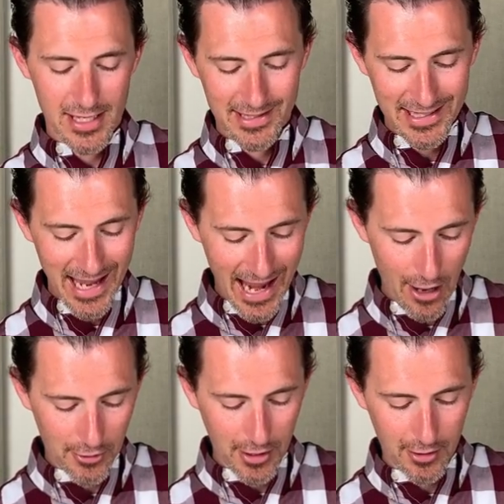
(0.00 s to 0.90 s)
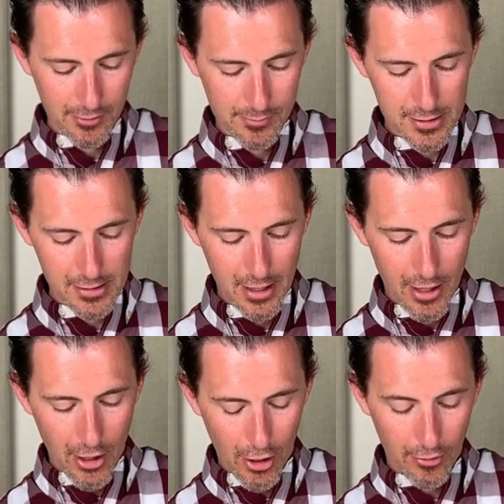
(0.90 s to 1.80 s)
And the outcomes
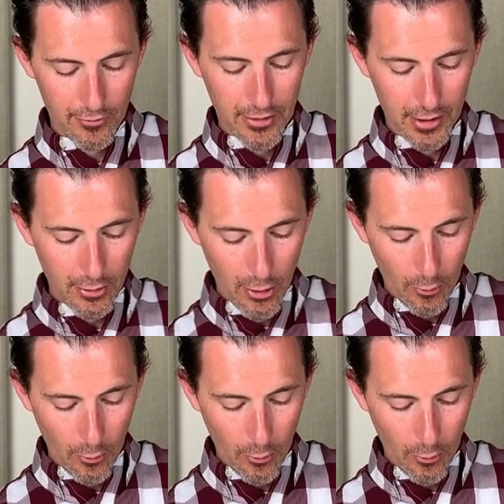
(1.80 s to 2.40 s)
of the